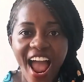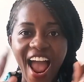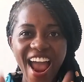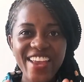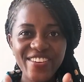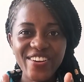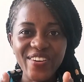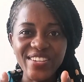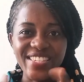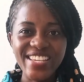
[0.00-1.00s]
Are you a
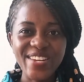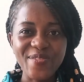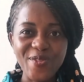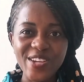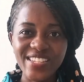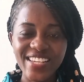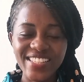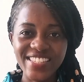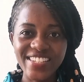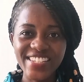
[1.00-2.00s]
Christian who is a
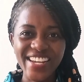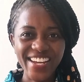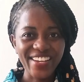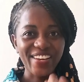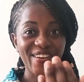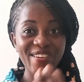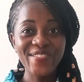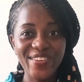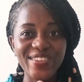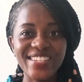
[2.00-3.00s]
teacher? Come
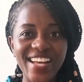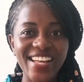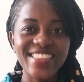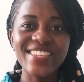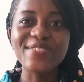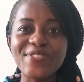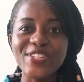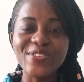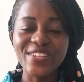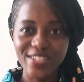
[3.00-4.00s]
closer. This
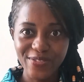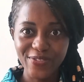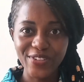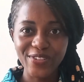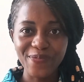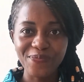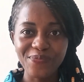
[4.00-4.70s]
video is for you.